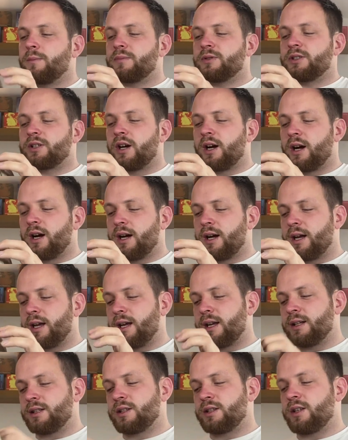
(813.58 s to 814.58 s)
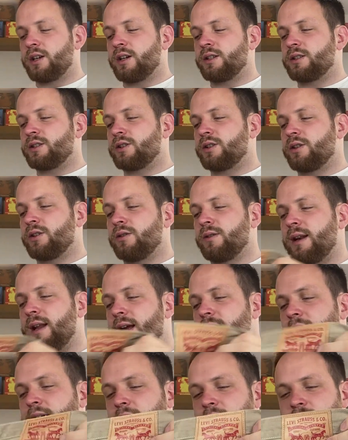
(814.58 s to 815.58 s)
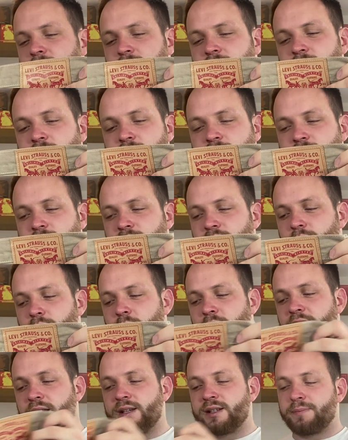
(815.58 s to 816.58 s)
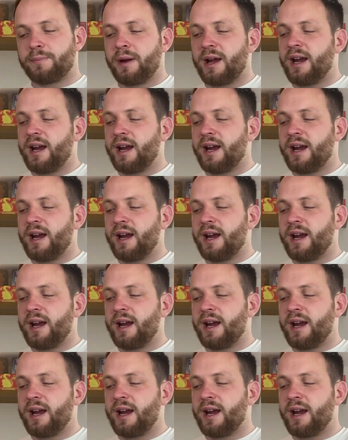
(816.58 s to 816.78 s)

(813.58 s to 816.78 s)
size 32 leg and 32 waist,